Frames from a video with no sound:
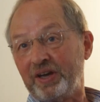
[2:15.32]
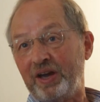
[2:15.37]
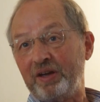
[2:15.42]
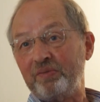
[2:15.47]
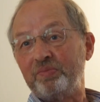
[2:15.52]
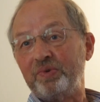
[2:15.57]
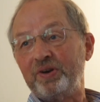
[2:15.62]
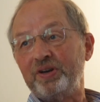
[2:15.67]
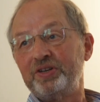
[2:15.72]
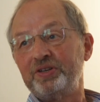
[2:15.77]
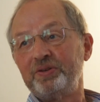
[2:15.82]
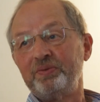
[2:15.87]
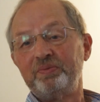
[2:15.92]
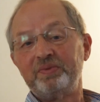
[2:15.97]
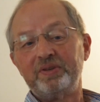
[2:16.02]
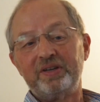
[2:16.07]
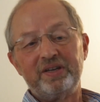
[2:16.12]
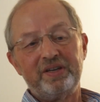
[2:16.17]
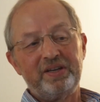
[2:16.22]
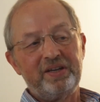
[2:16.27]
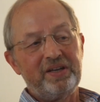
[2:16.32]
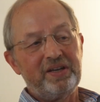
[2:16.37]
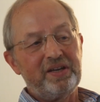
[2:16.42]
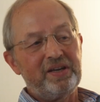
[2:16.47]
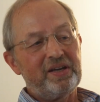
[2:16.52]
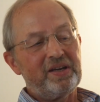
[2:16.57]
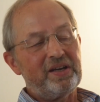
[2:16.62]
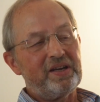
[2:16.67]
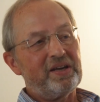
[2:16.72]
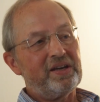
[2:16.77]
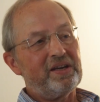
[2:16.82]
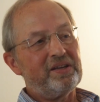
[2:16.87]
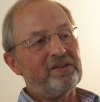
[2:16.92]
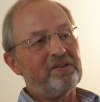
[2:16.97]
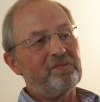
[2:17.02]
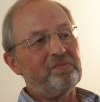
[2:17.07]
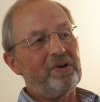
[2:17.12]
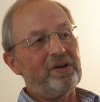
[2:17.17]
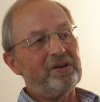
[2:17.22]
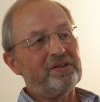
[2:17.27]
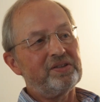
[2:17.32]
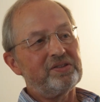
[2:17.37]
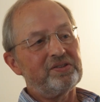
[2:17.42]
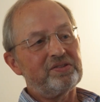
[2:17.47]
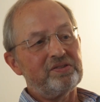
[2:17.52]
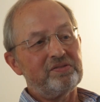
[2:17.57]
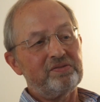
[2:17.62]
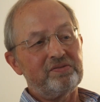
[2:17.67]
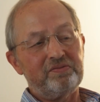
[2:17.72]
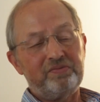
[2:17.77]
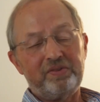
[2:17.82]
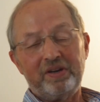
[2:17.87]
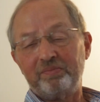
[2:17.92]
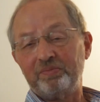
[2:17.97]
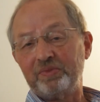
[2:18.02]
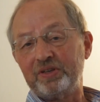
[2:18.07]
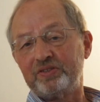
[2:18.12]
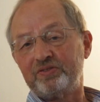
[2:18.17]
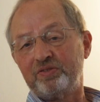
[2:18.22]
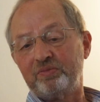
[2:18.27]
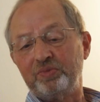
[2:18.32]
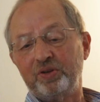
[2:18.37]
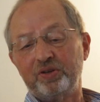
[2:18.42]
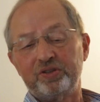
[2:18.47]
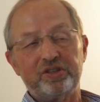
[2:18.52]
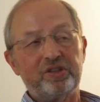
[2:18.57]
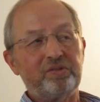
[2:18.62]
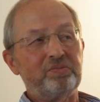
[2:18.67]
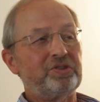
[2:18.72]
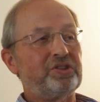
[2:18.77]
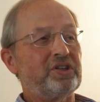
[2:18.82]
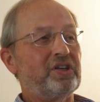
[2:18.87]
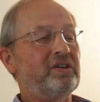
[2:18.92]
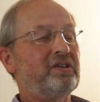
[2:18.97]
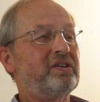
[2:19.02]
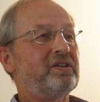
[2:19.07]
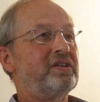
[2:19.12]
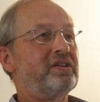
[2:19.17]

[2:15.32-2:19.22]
Cambridge and the miners and families from Nottinghamshire.